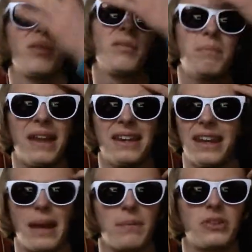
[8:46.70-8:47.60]

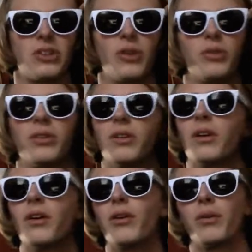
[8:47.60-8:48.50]
Bending episode,
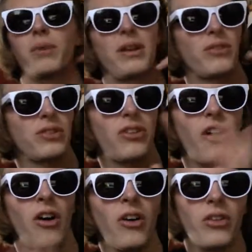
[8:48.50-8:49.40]
or whatever it's
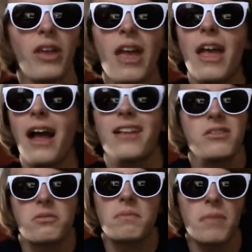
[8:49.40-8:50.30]
called.
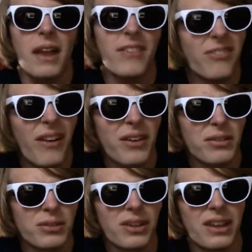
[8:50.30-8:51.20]
I found it
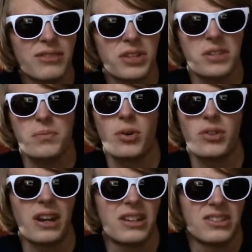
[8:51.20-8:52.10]
a really interesting point
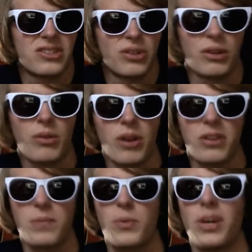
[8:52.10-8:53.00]
that I just sort of wanted
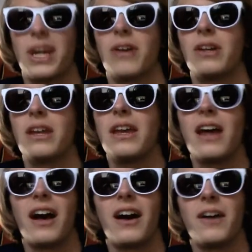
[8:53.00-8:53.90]
to point out.
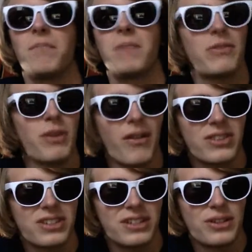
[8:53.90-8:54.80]
If you
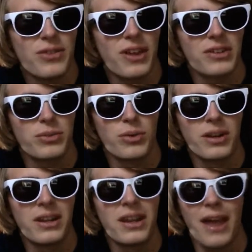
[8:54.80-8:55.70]
haven't seen
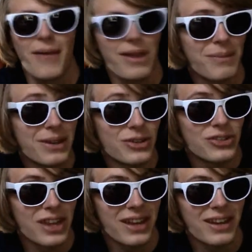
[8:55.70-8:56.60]
2001, I recommend you
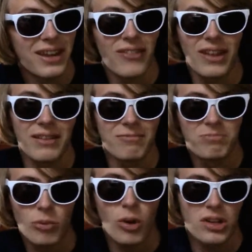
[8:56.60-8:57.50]
see it and then
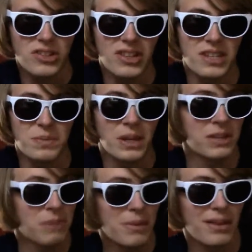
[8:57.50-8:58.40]
watch these
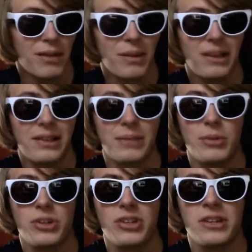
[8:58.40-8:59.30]
because maybe that'll make a little
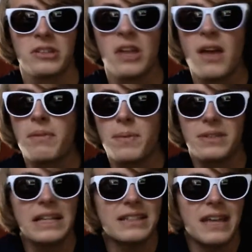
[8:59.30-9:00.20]
more sense. But
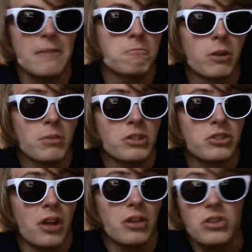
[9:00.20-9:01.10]
besides that, pretty much
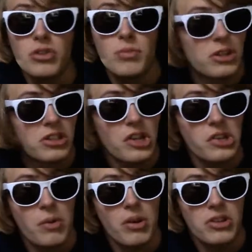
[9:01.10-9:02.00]
not too much else
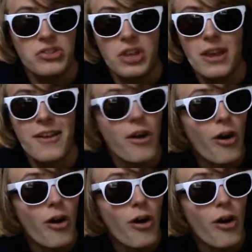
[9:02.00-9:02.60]
I wanted to say.